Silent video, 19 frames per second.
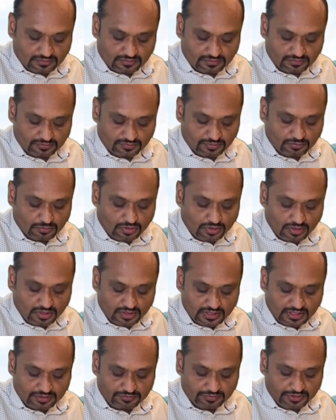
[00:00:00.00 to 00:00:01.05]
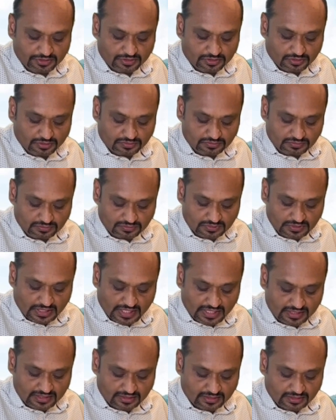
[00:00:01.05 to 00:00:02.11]
From all that we know,
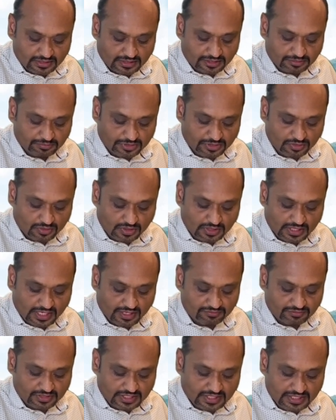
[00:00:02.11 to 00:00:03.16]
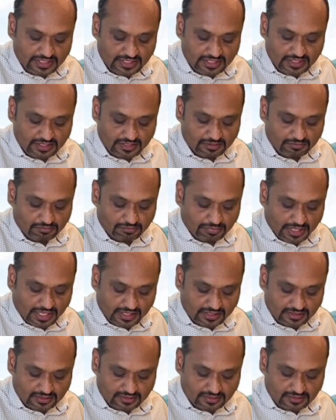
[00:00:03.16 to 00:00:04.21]
that it may not have any
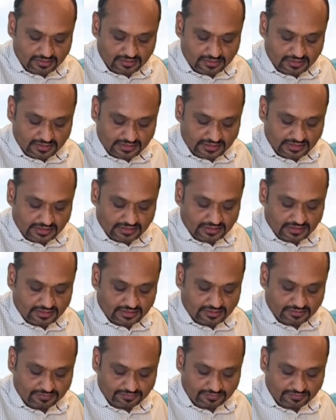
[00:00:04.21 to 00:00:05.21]
impact. See this?